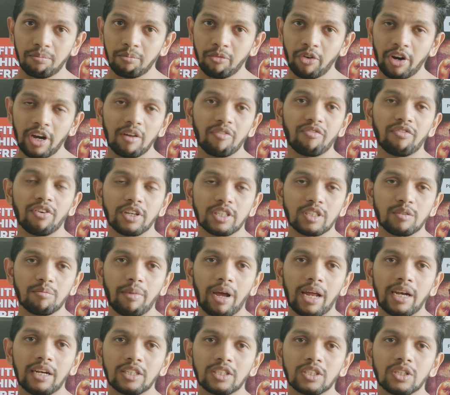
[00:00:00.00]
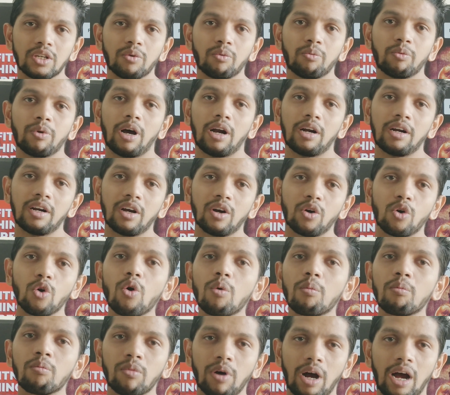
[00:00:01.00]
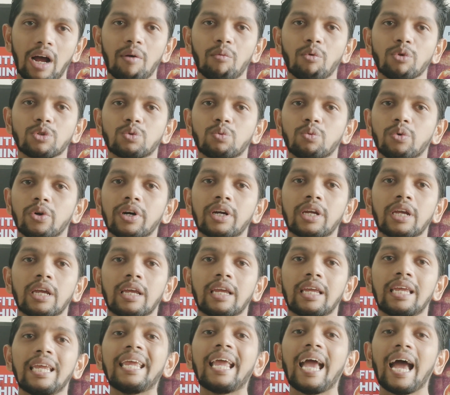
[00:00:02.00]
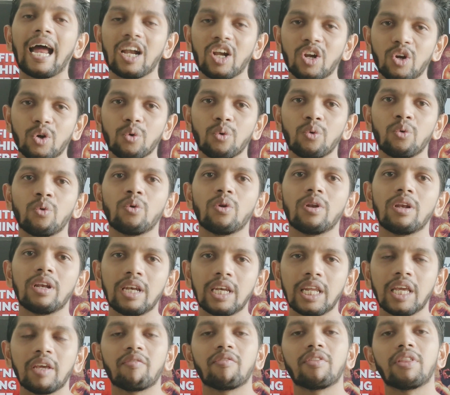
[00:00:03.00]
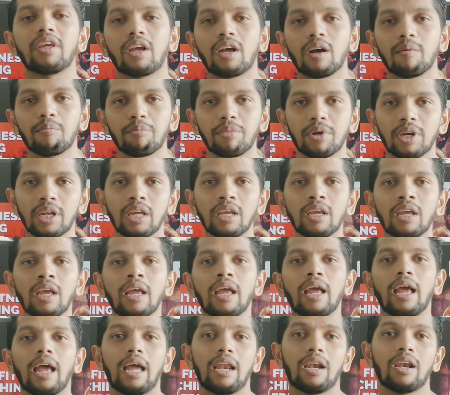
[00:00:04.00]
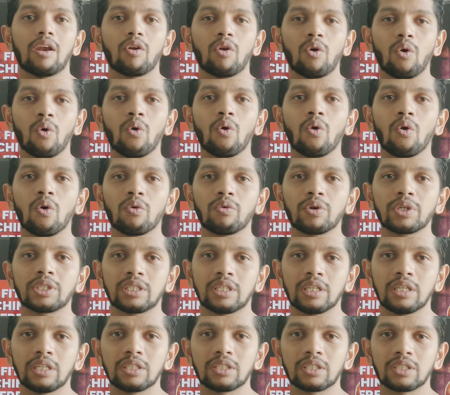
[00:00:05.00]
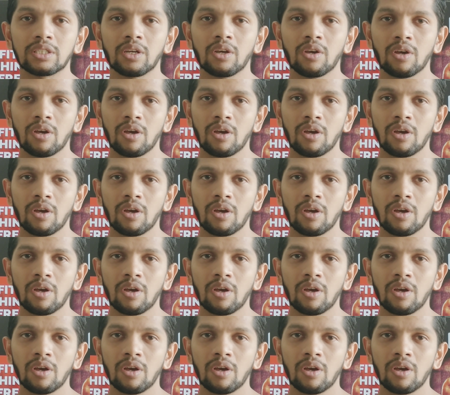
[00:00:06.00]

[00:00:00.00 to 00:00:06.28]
very first manager under whom I was working, he had to leave the company and go overseas.